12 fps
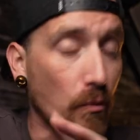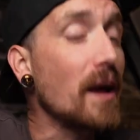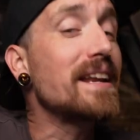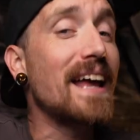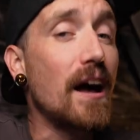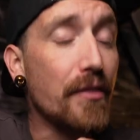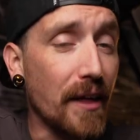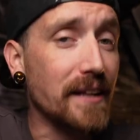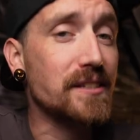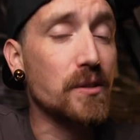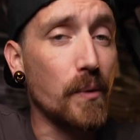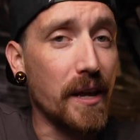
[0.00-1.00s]
Right now,
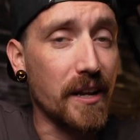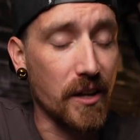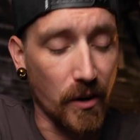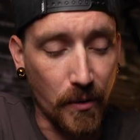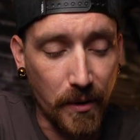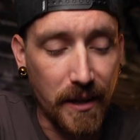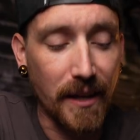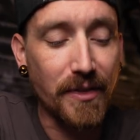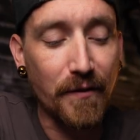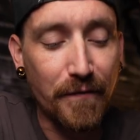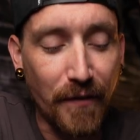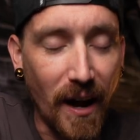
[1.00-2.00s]
that's the way to go. Get
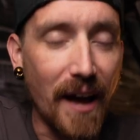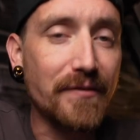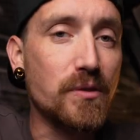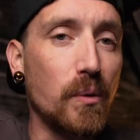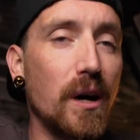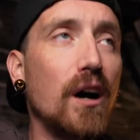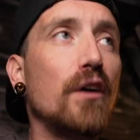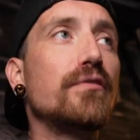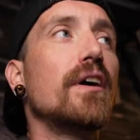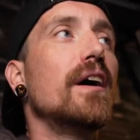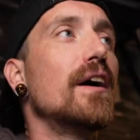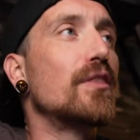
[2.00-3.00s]
the five twelve.
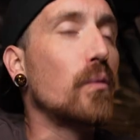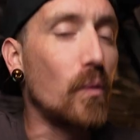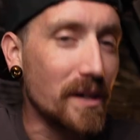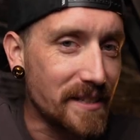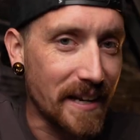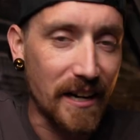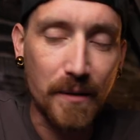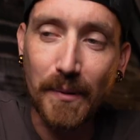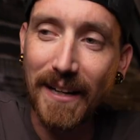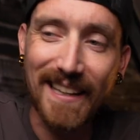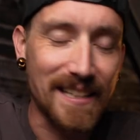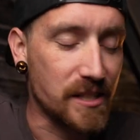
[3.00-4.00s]
The one
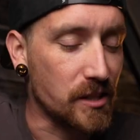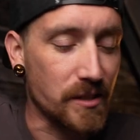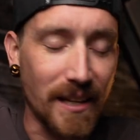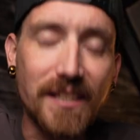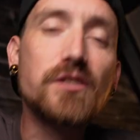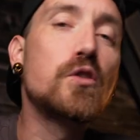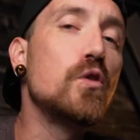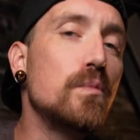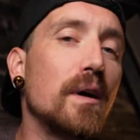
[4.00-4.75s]
terabyte is just, it's too